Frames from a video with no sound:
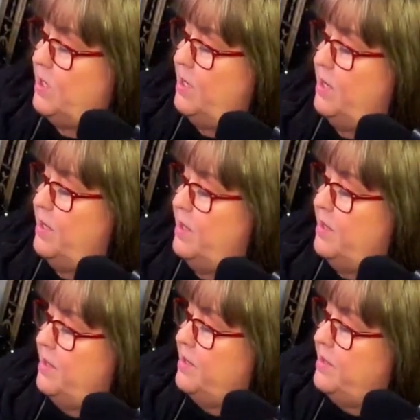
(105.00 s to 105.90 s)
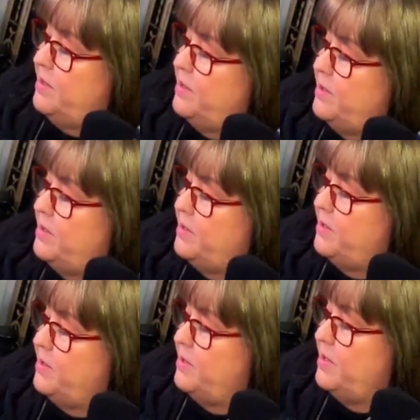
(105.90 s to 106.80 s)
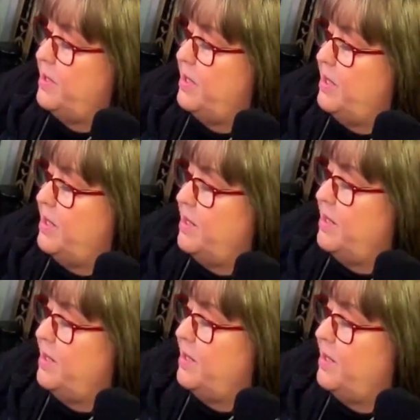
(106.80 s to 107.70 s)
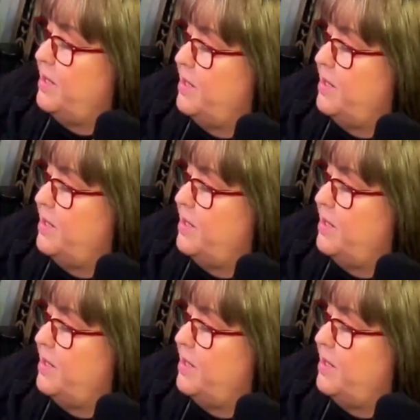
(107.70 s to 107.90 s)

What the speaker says: Nobody speaks.